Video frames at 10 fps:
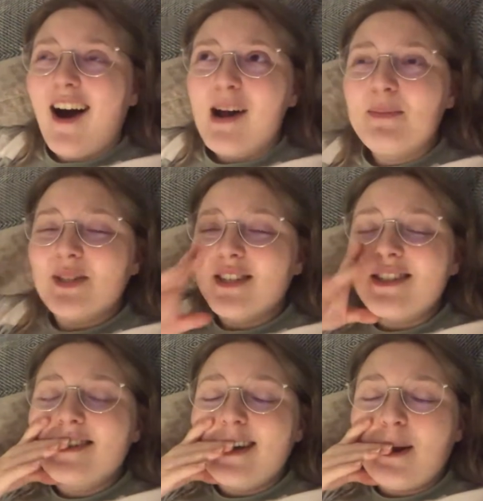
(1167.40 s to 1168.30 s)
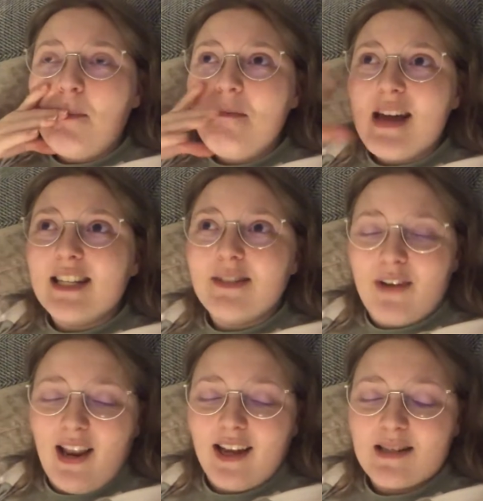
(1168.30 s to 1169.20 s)
I'm such a like mixed
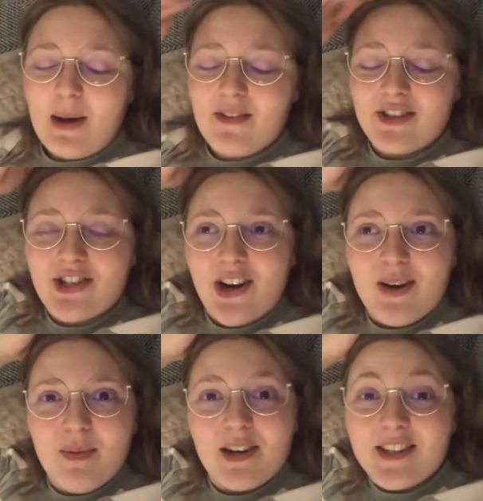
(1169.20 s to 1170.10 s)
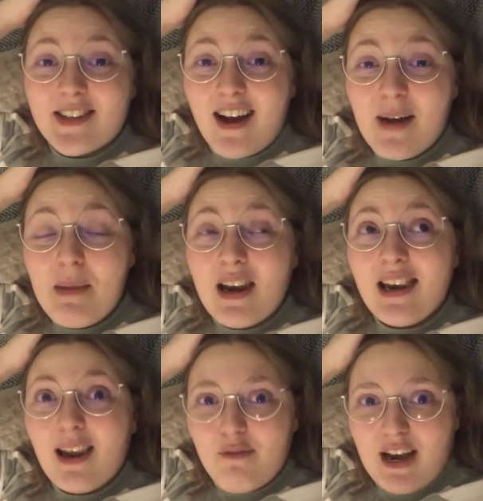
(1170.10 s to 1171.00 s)
feelings about the show, because I am
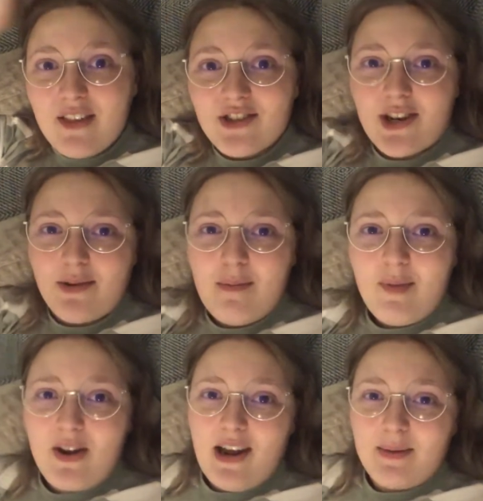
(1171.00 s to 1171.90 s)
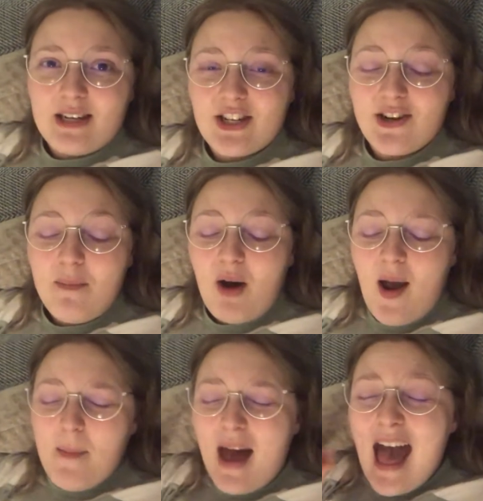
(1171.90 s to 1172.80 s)
loving the Shadow and Bone adaptation, but I
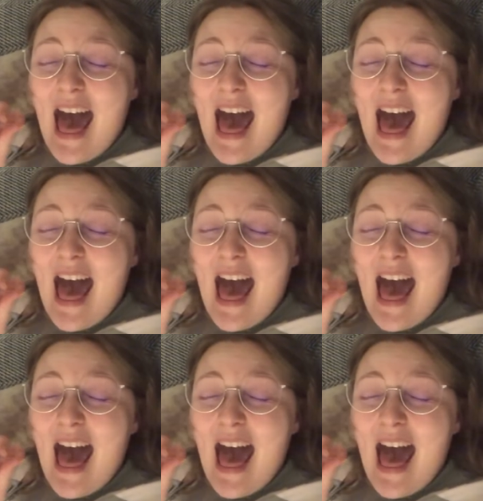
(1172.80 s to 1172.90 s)
am